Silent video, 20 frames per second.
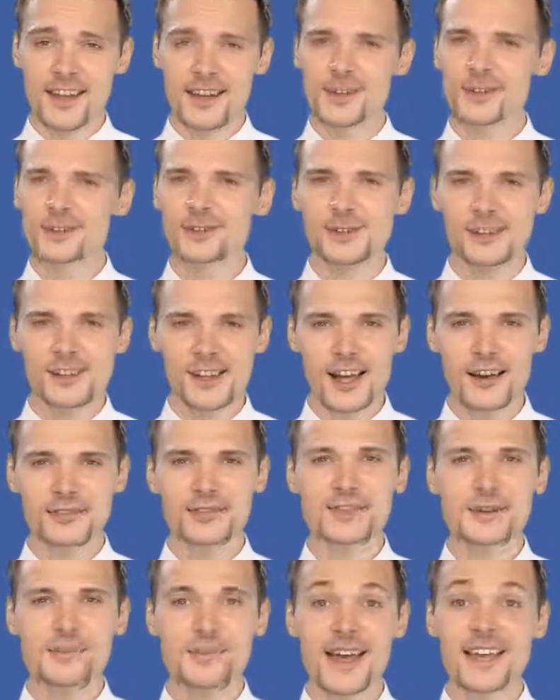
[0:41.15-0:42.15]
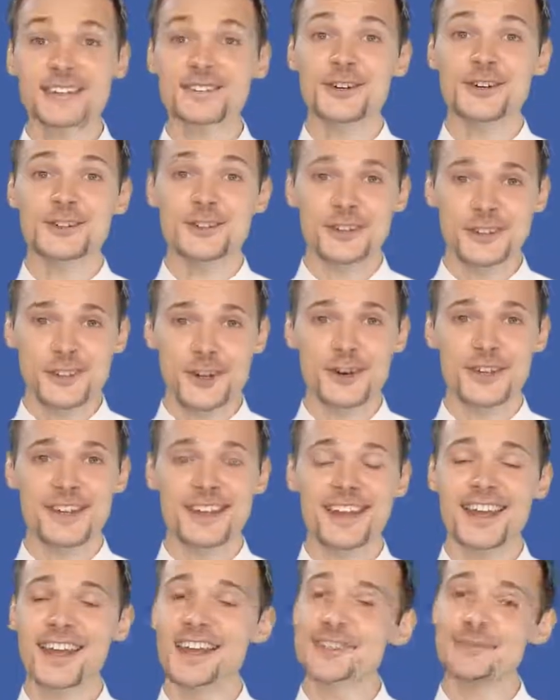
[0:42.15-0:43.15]
who love to bet on
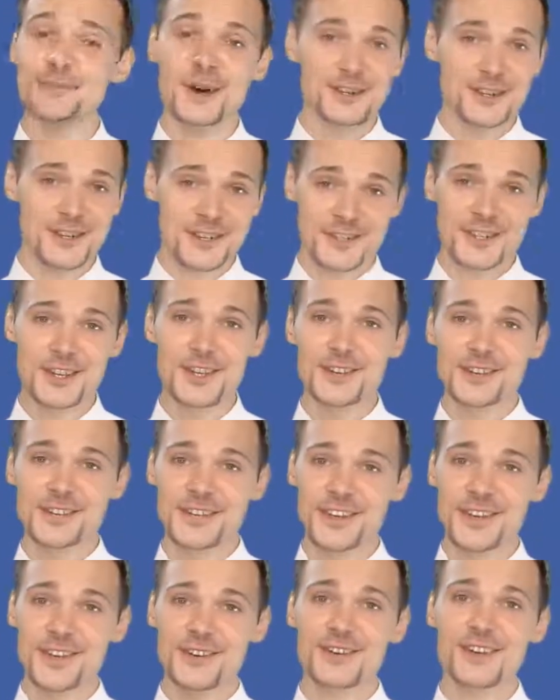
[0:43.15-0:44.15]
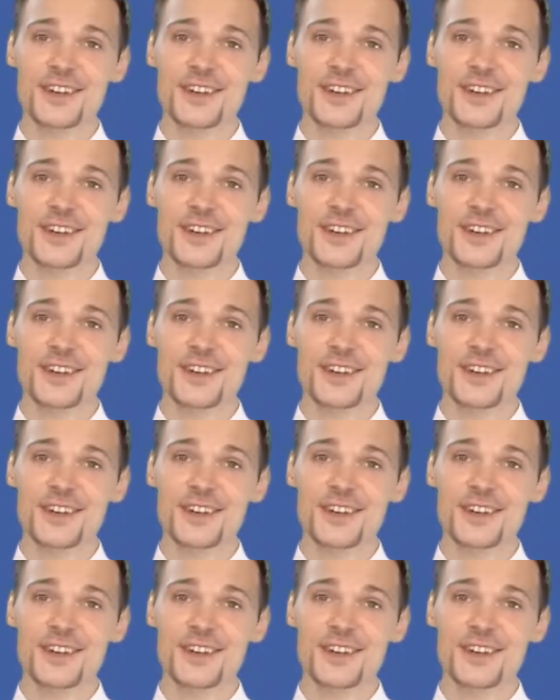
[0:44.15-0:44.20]
soccer as much as you do.